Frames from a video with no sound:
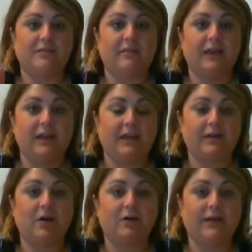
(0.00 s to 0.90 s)
the
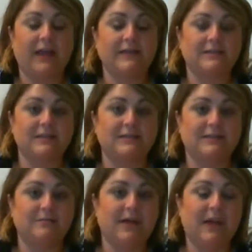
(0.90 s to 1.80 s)
cardiac
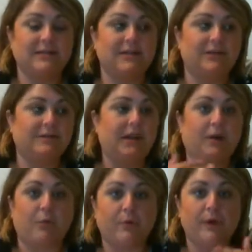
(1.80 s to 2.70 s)
system has to do
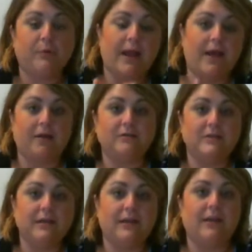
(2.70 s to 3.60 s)
like a
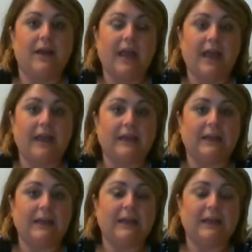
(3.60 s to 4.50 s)
reroute,
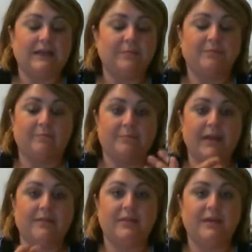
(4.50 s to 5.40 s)
and
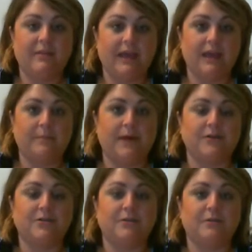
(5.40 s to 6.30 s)
then they get
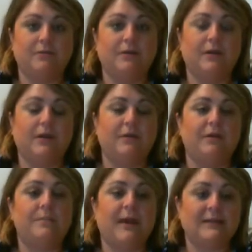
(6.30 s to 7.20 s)
better. So
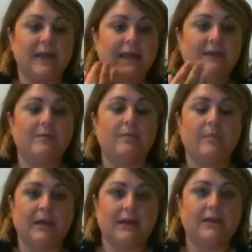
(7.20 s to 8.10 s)
it may take them a
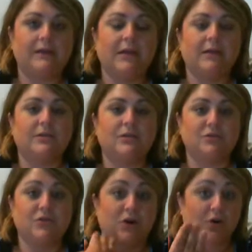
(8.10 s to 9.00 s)
minute
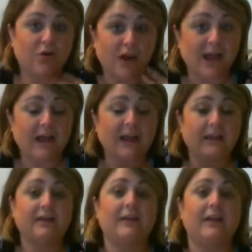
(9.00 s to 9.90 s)
to start
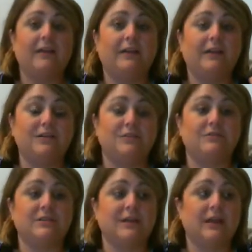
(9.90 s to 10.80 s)
crying, and it's
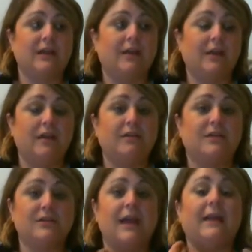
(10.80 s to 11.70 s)
usually
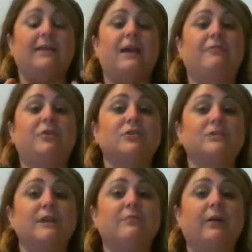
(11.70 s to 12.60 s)
they're taking that
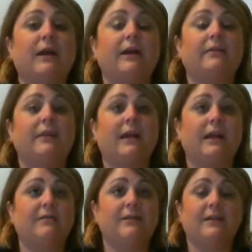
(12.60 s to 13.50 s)
first deep breath and
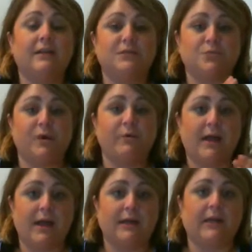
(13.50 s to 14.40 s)
everything is
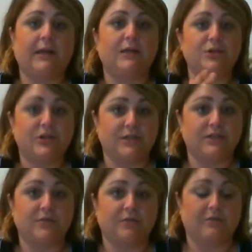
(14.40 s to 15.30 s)
rerouted and it should
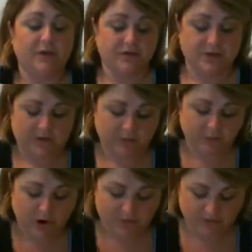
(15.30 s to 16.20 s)
start functioning
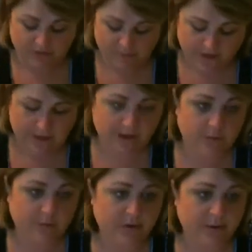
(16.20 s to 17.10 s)
properly by
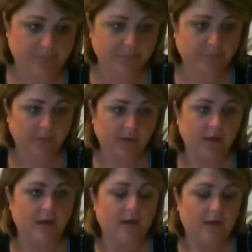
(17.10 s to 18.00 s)
that point.
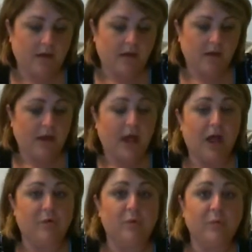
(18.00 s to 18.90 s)

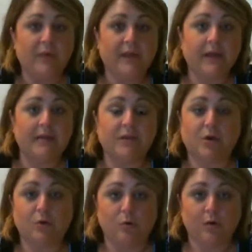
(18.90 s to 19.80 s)
When we cut the
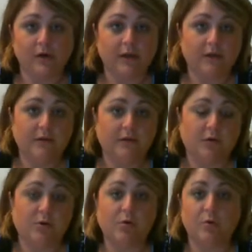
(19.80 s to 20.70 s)
cord
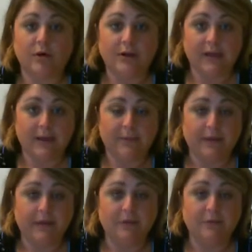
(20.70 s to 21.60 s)
or cord
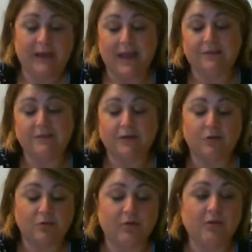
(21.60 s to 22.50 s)
clamping, we have to
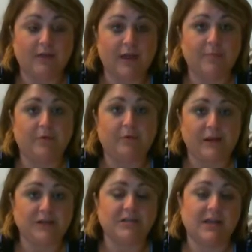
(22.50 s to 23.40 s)
cord clamp on
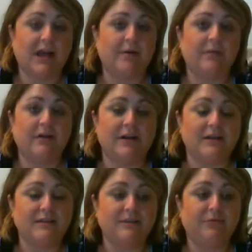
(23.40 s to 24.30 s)
each side
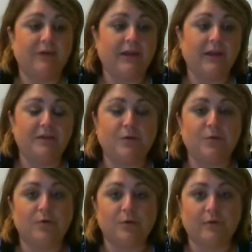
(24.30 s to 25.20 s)
because if we cut the
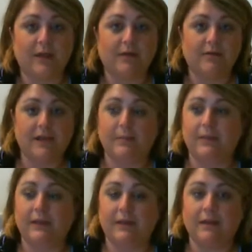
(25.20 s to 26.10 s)
cord without
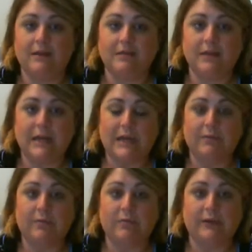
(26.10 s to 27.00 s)
clamping it, then it
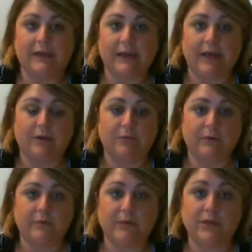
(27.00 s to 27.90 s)
would bleed out.
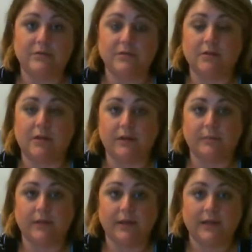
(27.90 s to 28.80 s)
We would lose a lot of
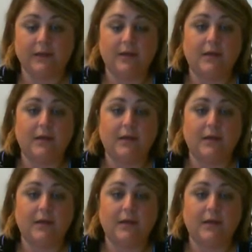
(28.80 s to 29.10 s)
blood.